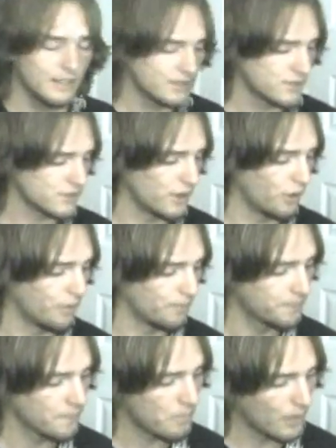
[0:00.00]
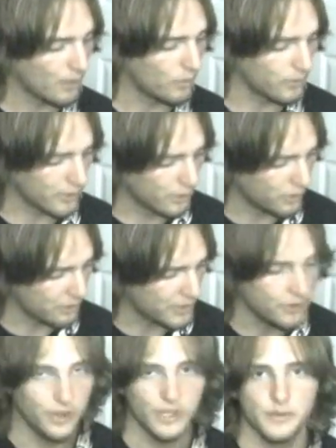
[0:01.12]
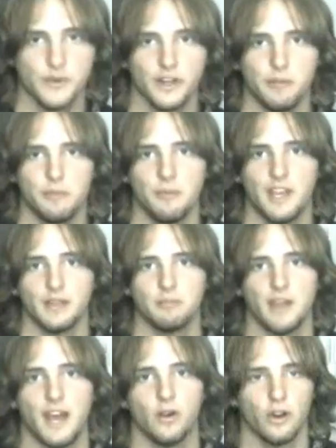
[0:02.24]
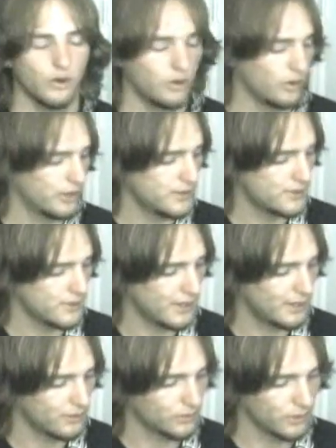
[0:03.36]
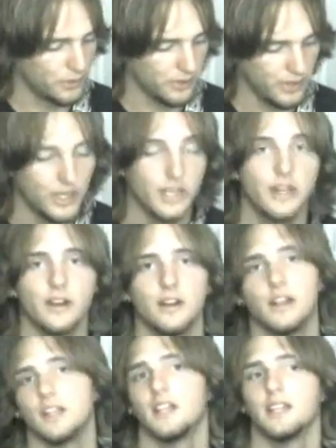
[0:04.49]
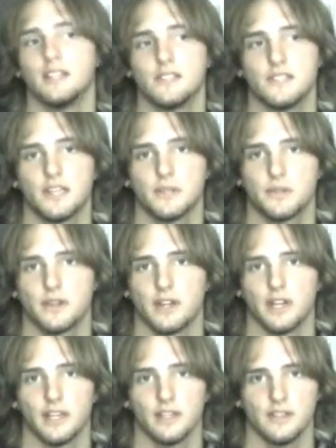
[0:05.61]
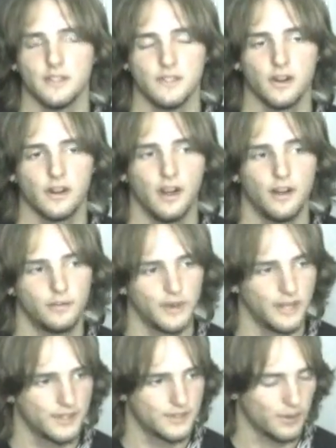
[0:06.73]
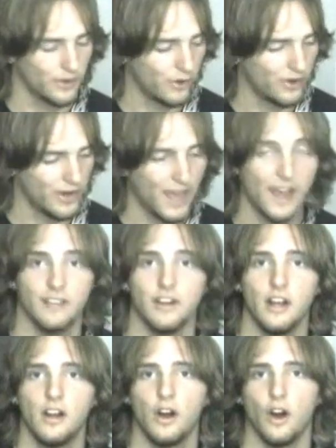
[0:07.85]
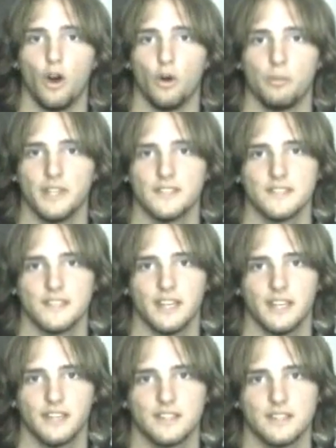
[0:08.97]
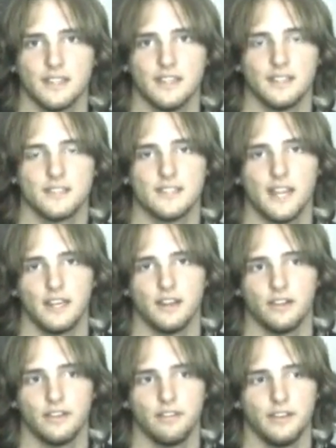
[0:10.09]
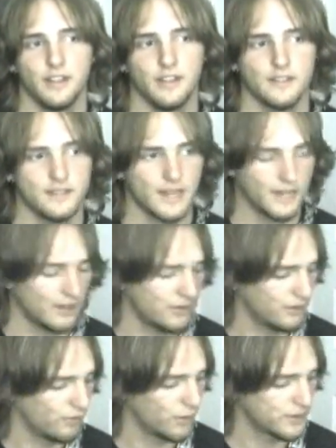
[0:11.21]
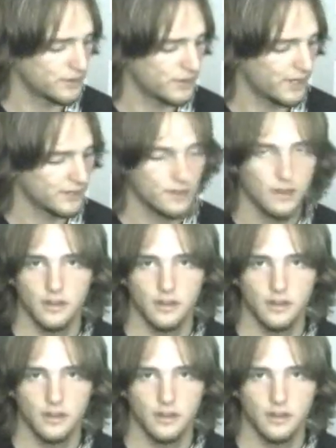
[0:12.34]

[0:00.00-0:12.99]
So what we're going to be doing is we're going to be making power chords rooted on the 6th string to start off with. So we're going to have open 6, then 2nd on the 5th, 2nd on the 4th strings.